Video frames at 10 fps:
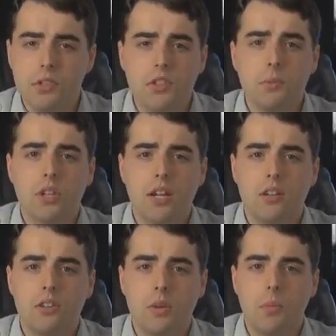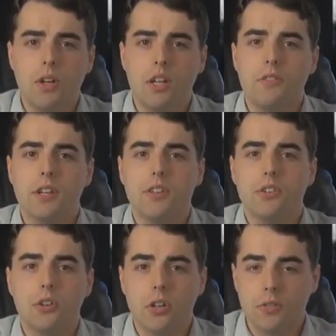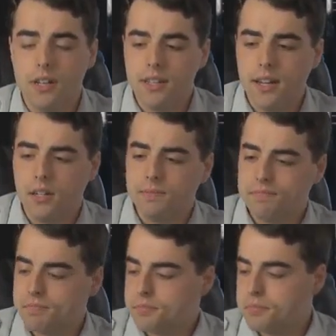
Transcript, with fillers: Seems like somewhat of a concern right there.